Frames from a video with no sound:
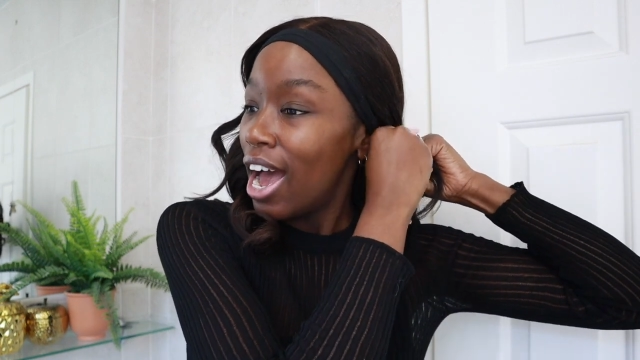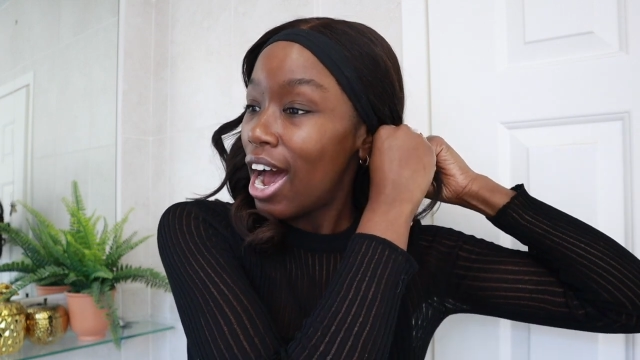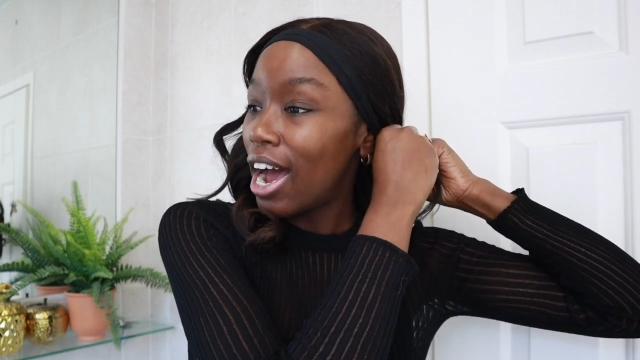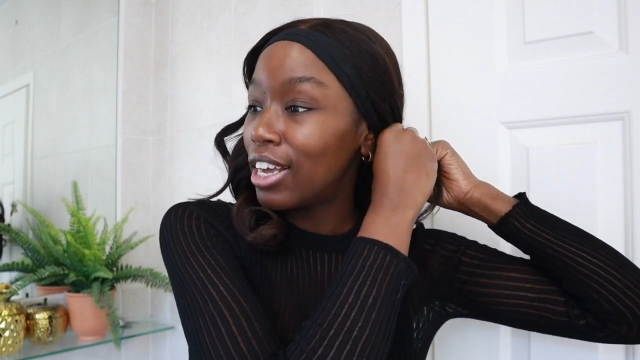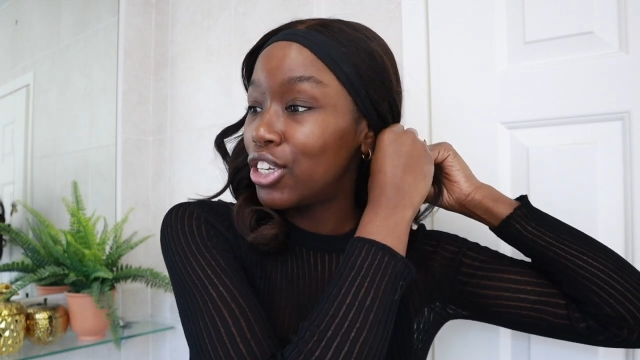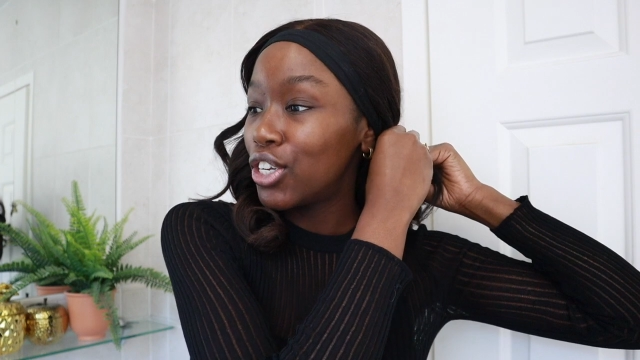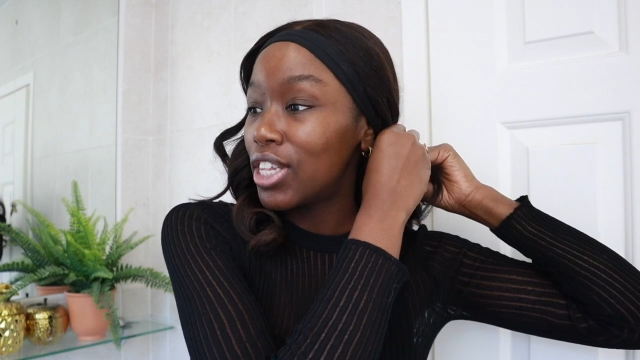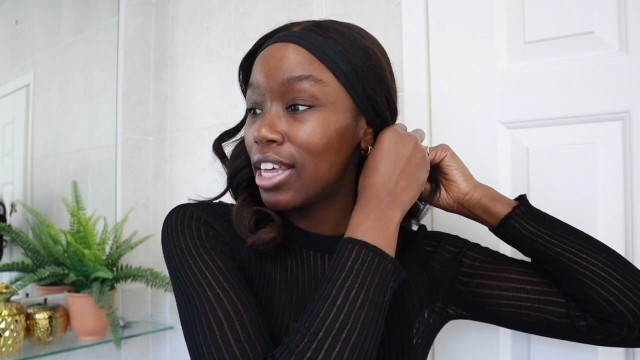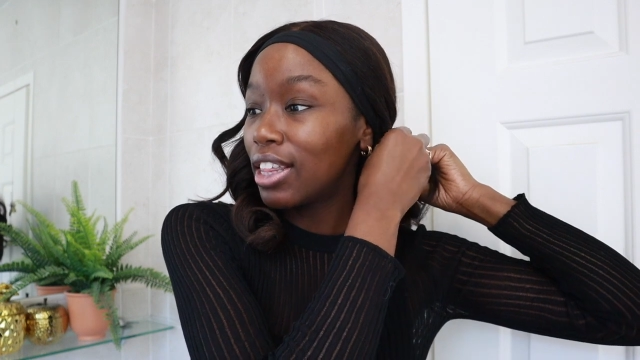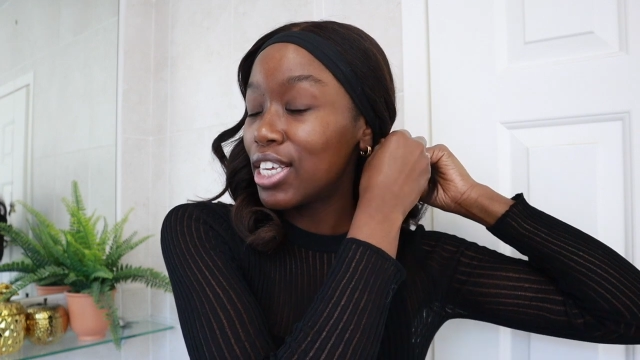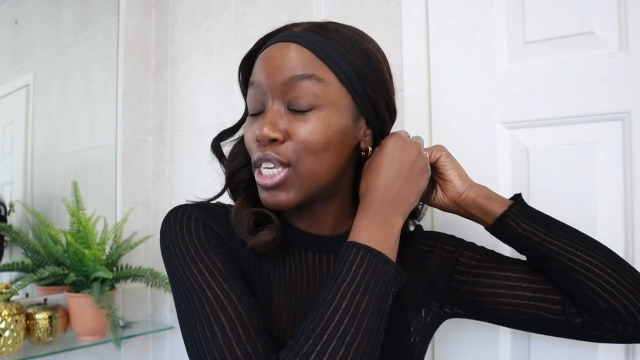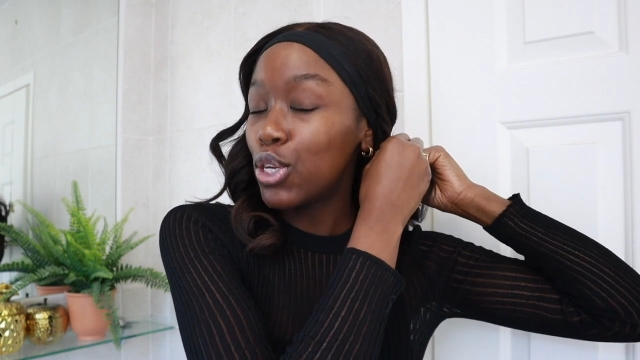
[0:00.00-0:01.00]
I just think
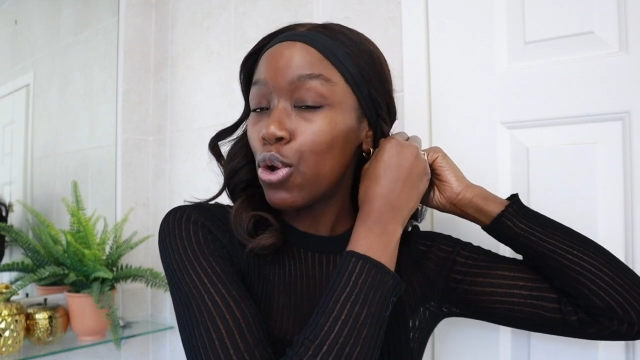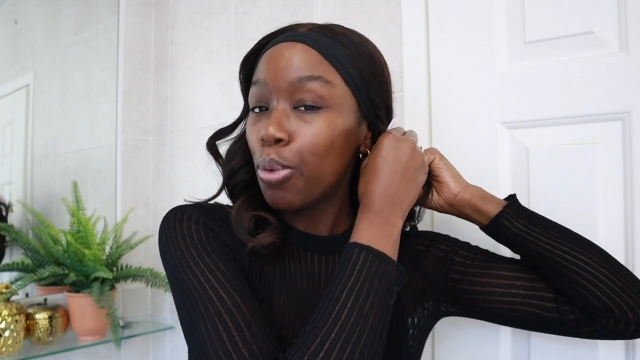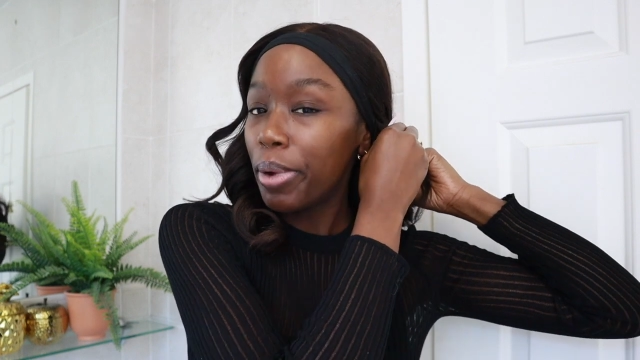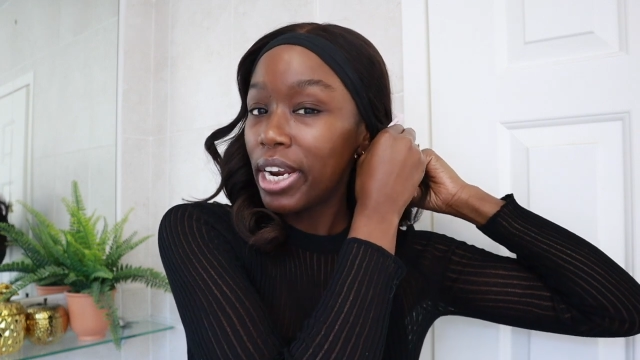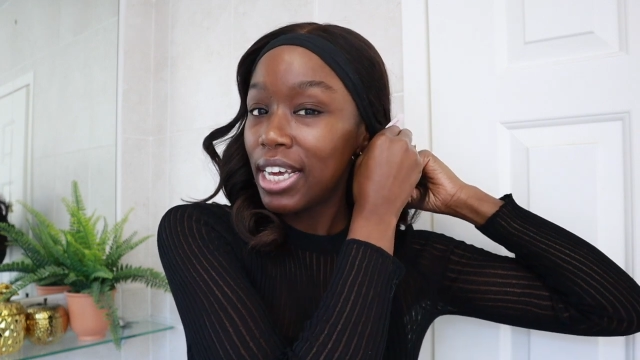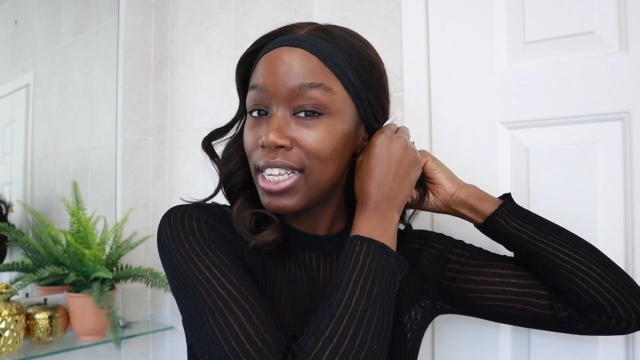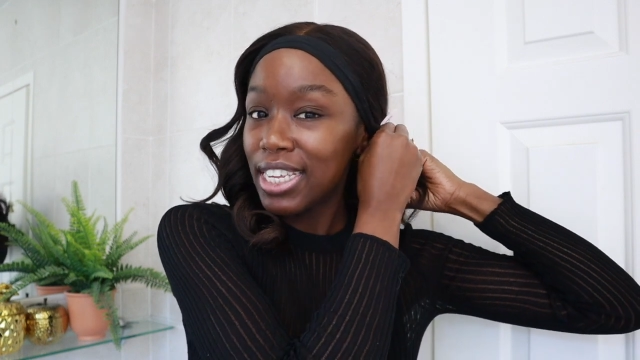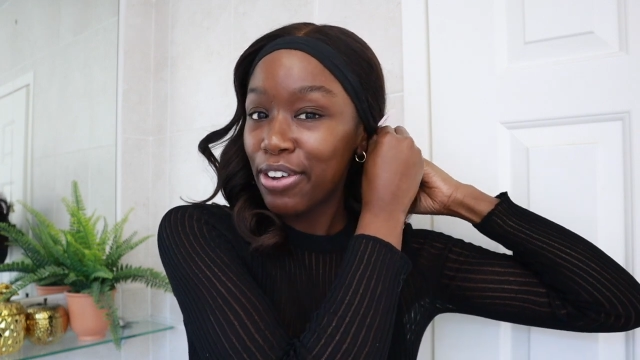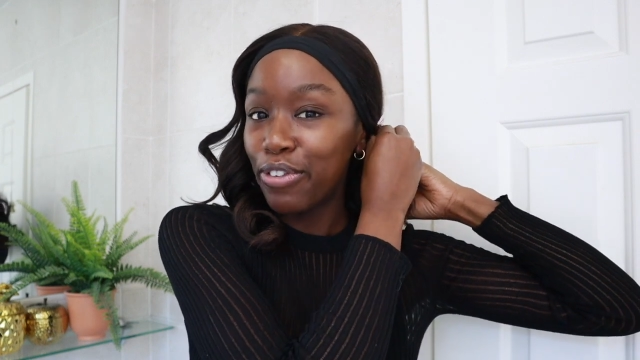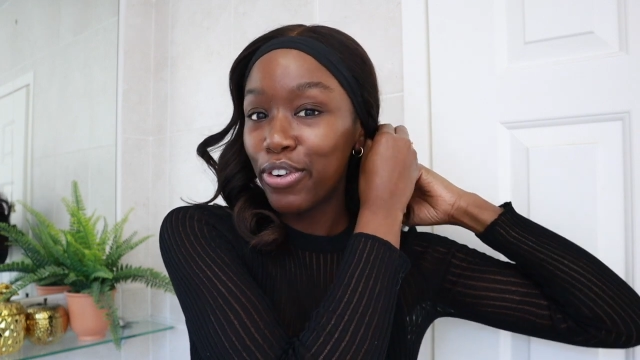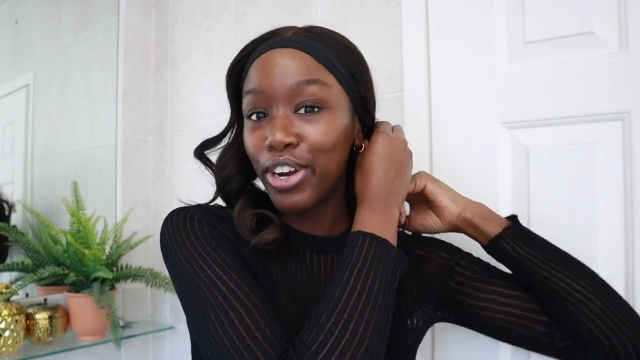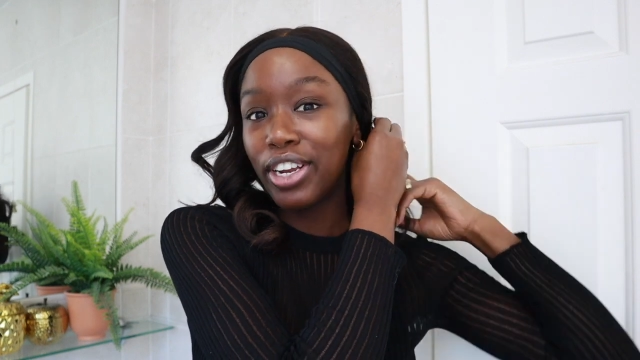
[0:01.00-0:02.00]
there's so many
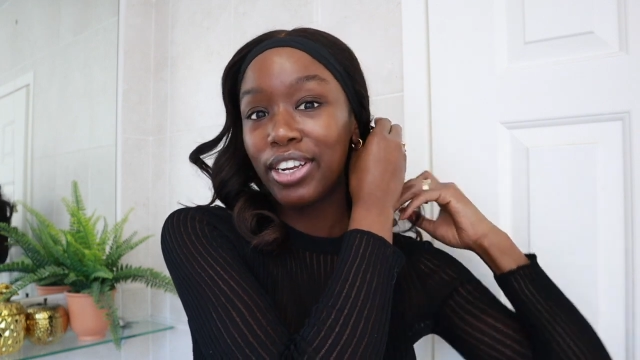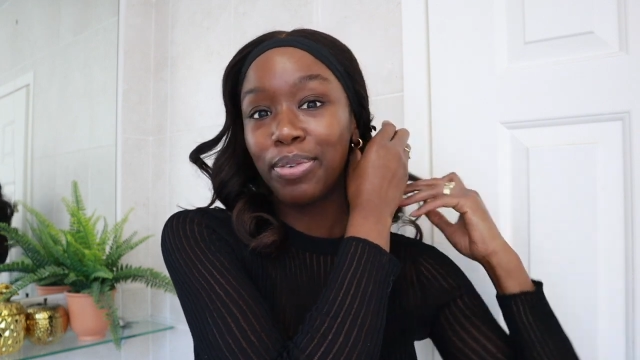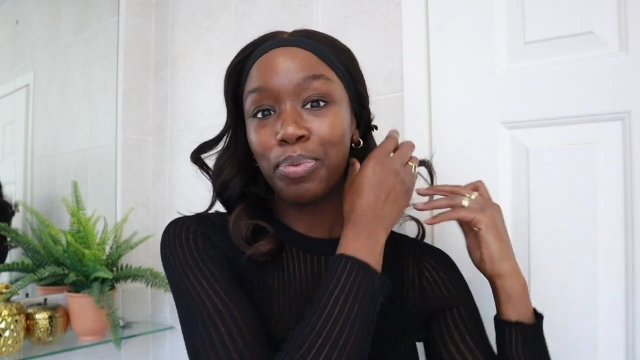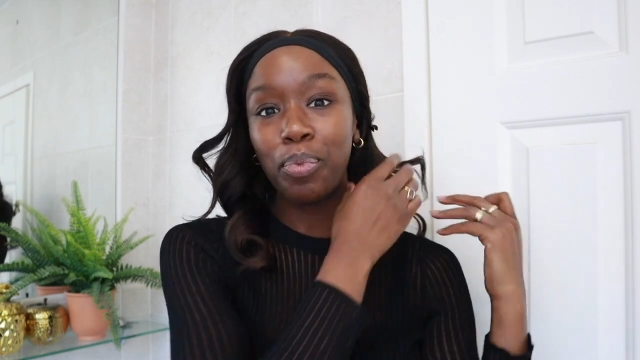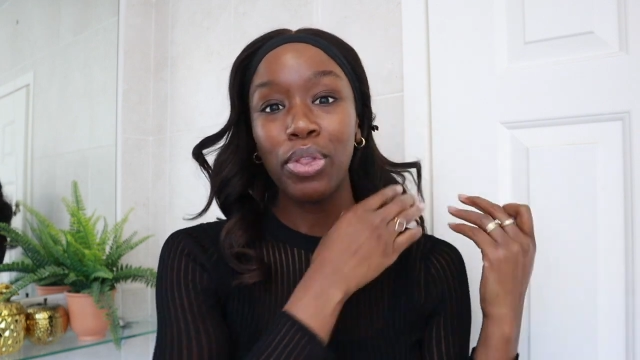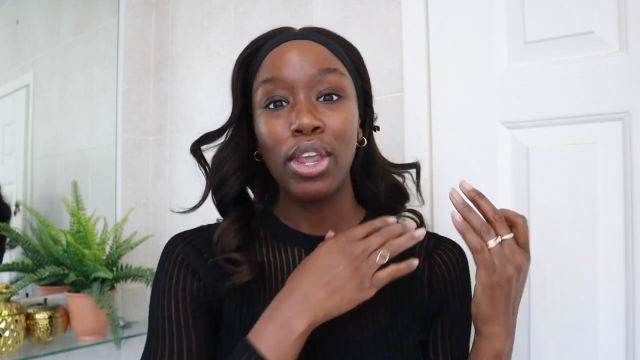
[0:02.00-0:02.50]
different...